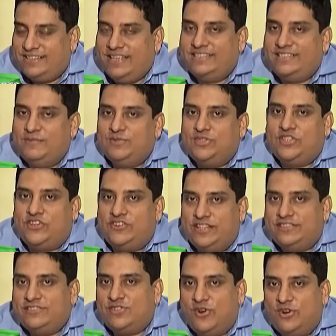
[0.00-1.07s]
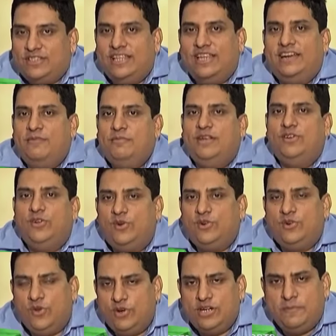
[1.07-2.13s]
There's some serious talk there. I mean,
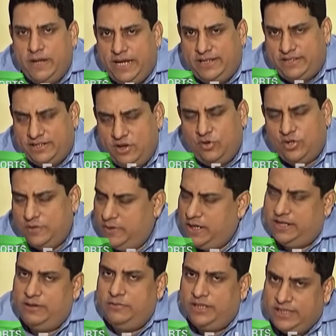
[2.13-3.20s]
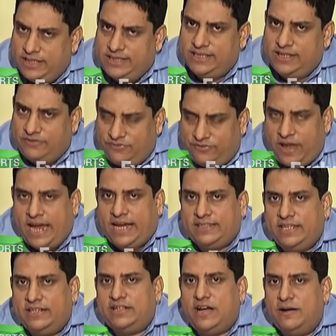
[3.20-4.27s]
no, no debate. No debate. I mean, this is a
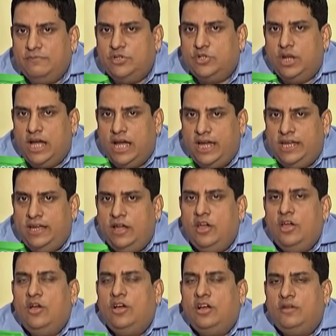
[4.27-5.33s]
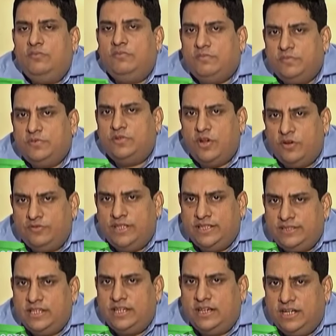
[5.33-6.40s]
fact that come July... of
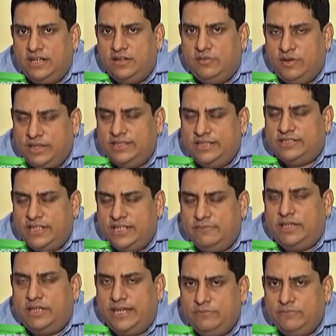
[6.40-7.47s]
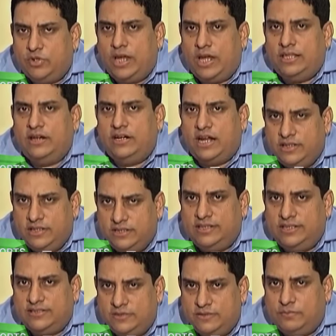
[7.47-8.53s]
this year, when this team came together under
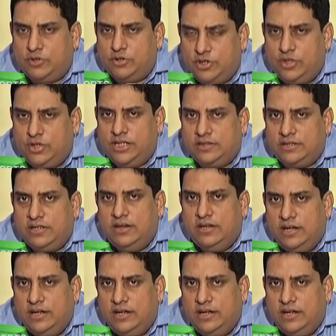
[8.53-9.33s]
this support unit,